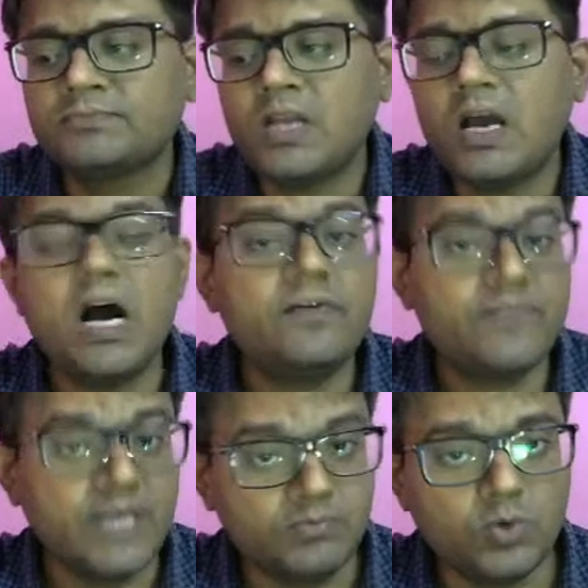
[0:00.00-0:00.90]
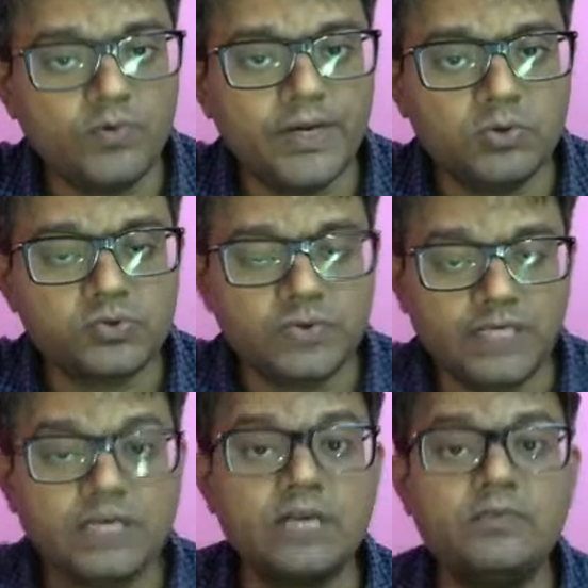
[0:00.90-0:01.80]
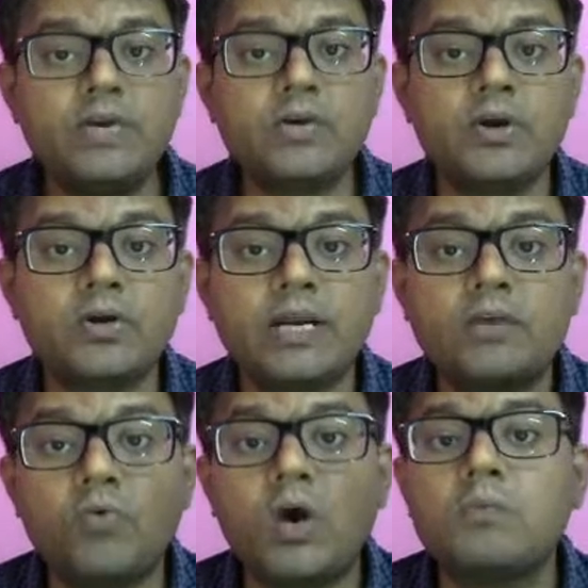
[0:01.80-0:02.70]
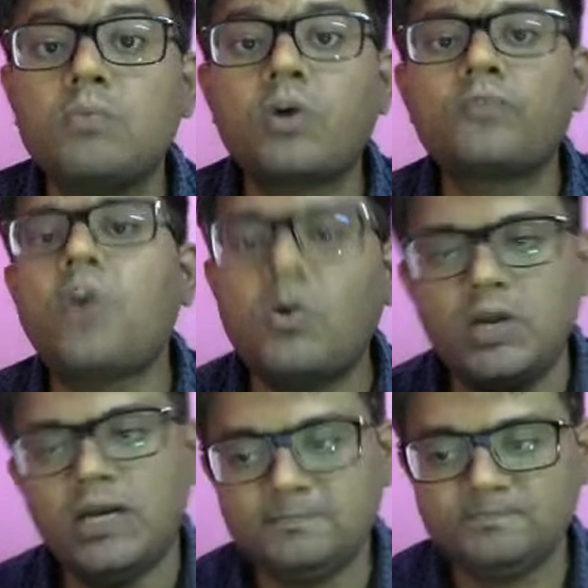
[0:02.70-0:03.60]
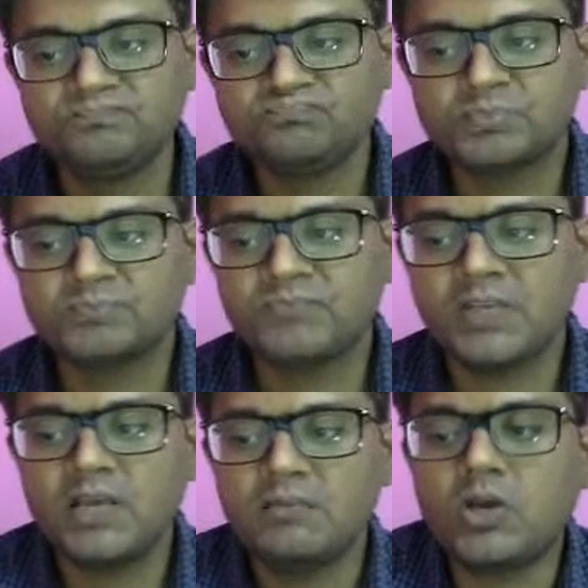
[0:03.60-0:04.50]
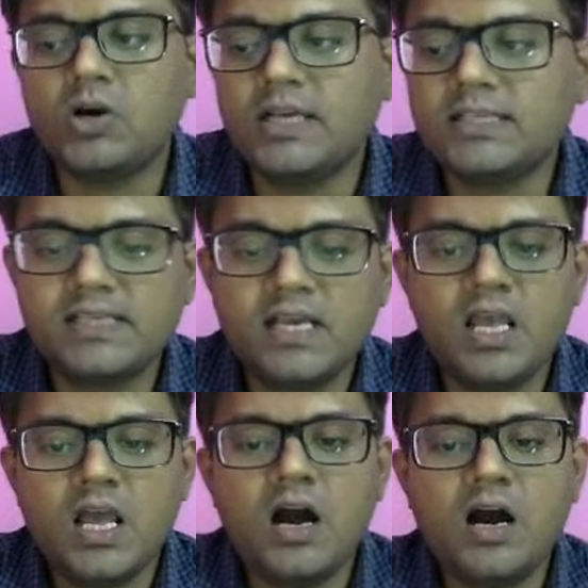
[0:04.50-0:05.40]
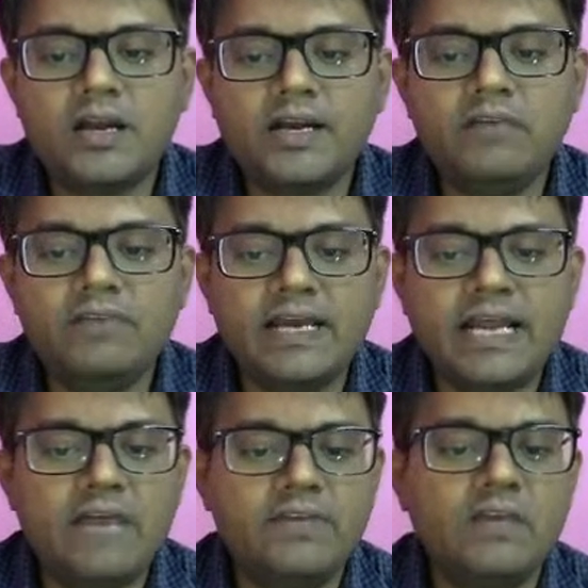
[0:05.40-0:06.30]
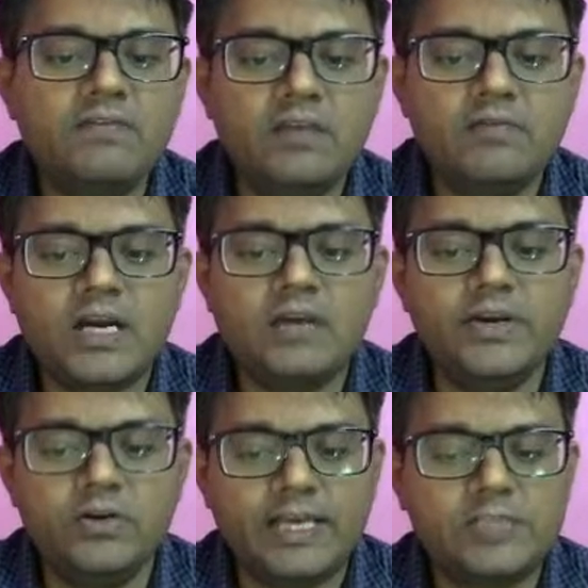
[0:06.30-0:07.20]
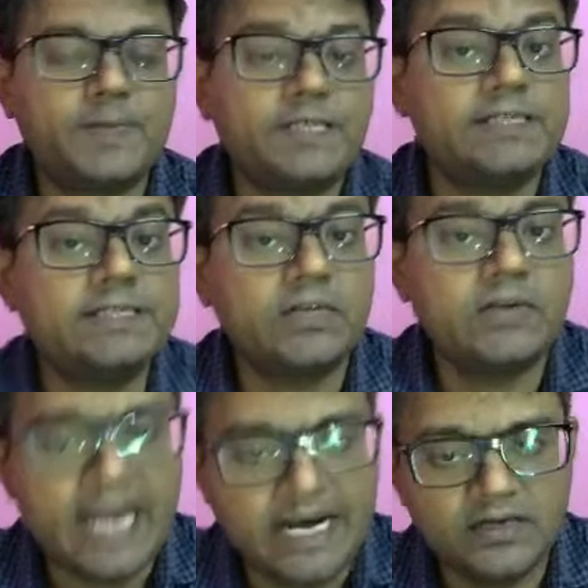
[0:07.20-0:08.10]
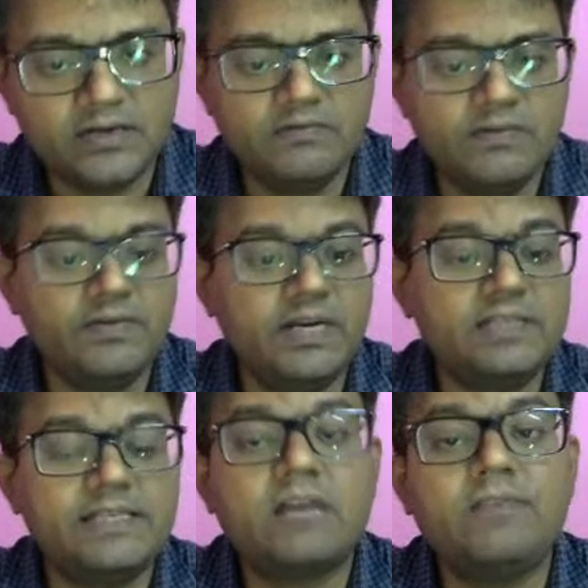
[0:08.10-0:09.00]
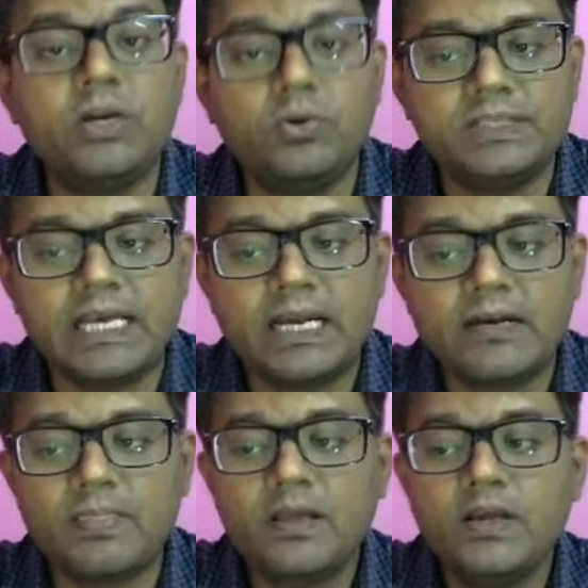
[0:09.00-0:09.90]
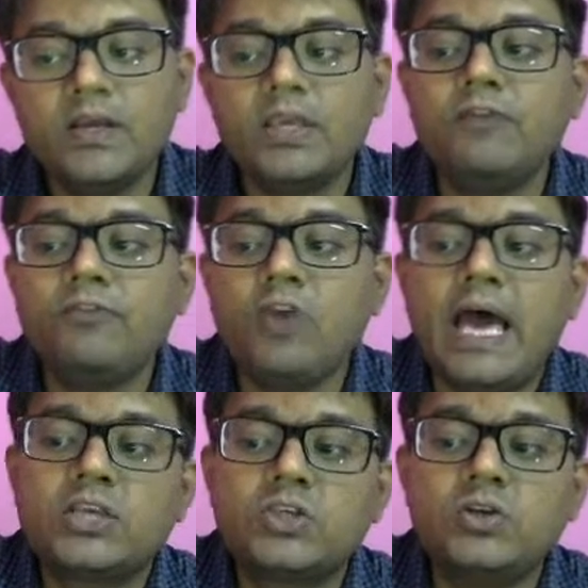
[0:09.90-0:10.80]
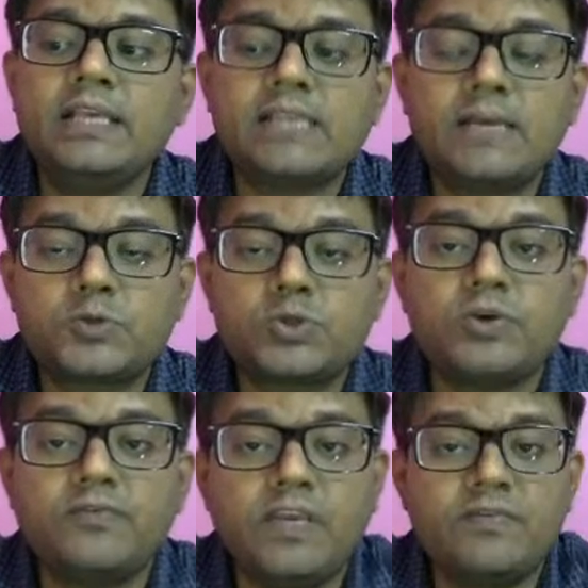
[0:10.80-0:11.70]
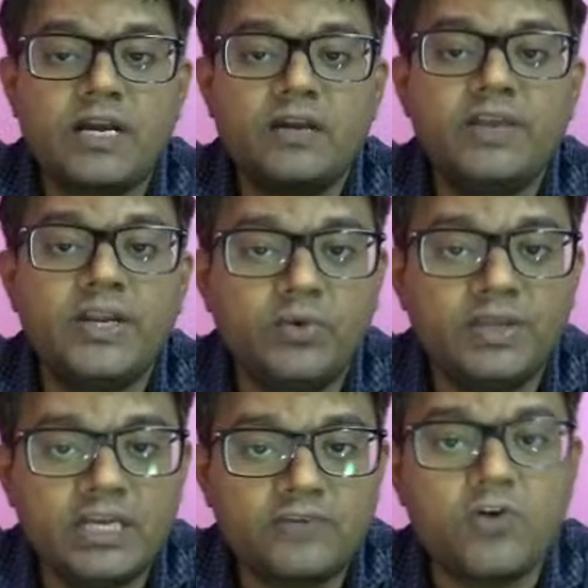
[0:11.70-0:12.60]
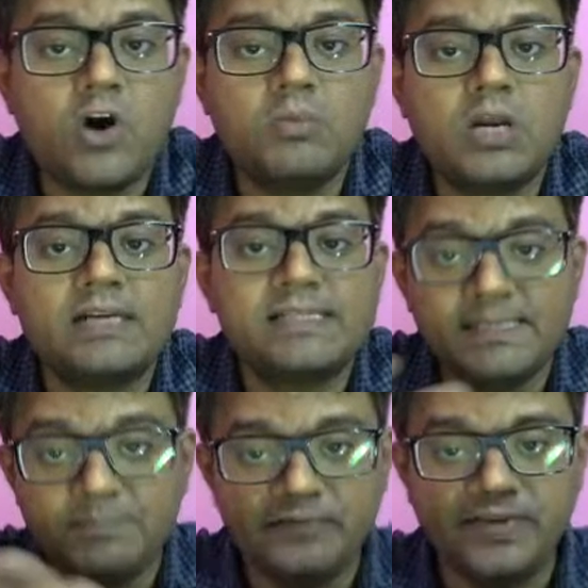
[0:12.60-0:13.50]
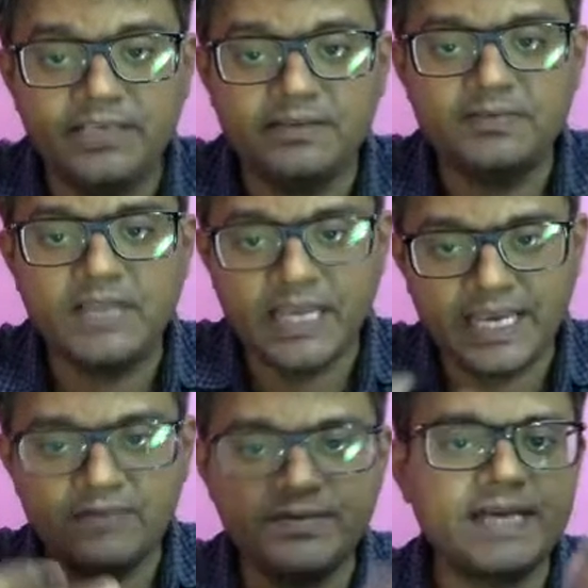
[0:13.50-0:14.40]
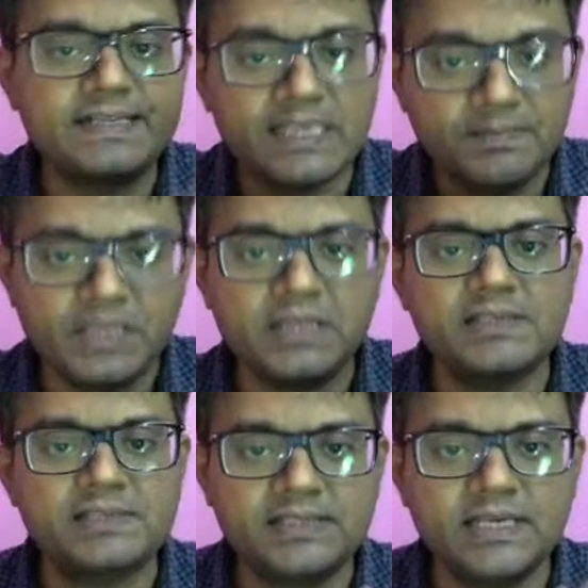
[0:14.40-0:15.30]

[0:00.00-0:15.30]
half M2 V2 square. Here we are going to get one more formula, because already we are having V1 and V2 expressions in our hand. V1 is there, V2 is there. If you actually substitute V1 and V2 in that formula and simplify, again we are skipping this